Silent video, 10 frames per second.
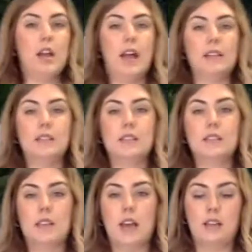And
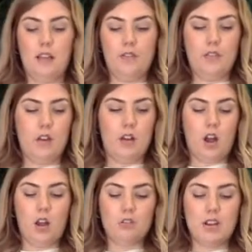since I love the
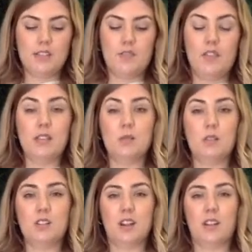contrast of this with
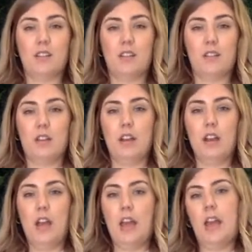the dark greenery,